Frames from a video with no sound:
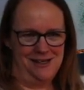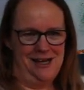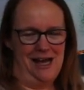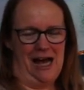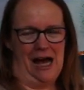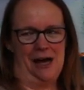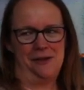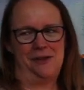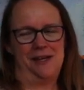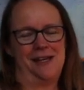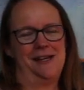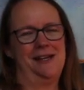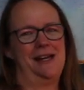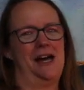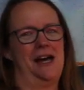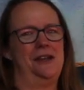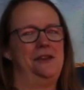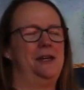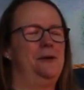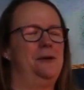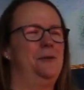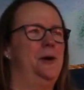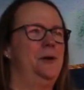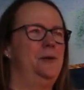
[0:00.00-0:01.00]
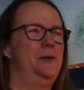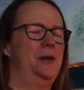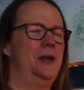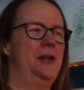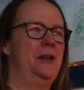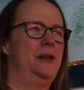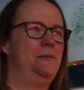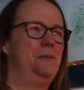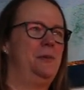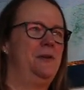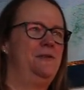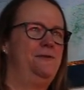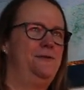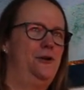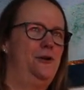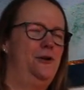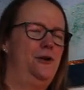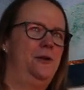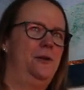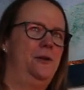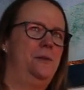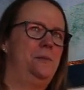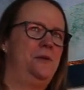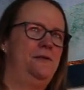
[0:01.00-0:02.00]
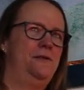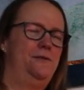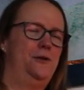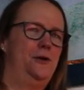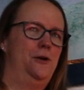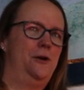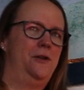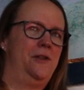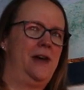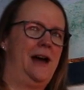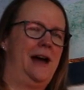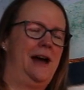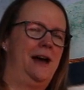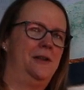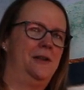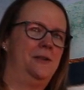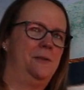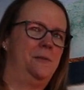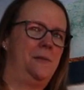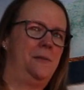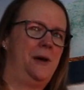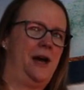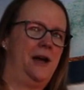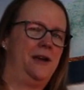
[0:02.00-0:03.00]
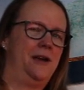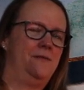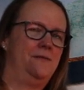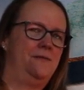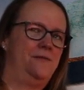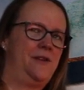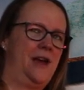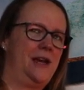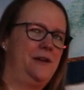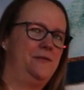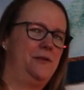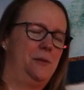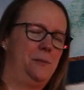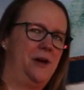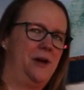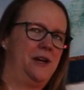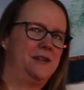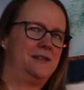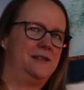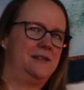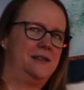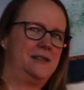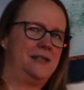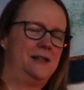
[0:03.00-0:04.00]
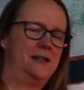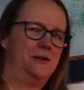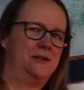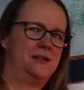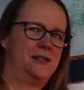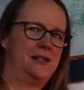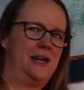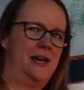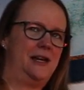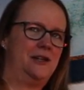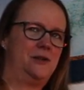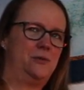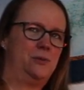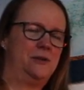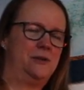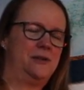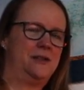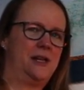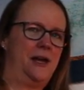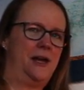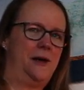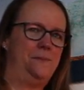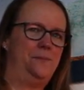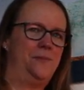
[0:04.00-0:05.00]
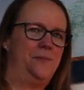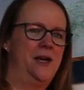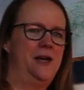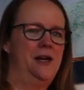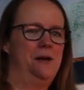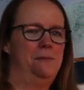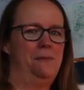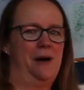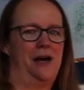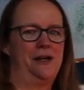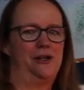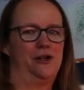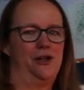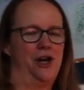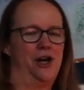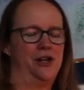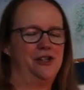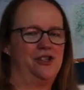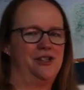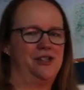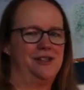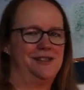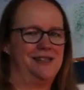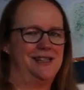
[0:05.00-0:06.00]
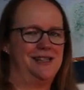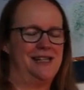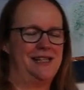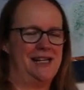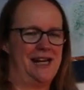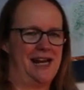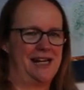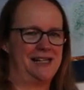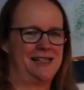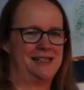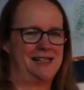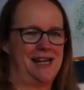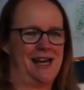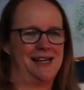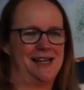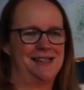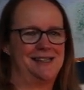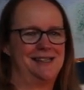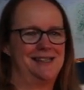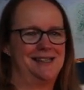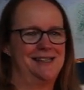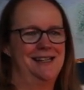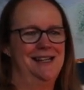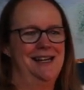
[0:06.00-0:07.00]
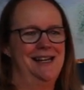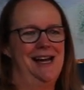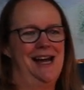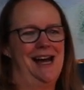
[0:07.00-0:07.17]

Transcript: I think when before that, my favourite person to see on stage was Michael Hutchins in Excess.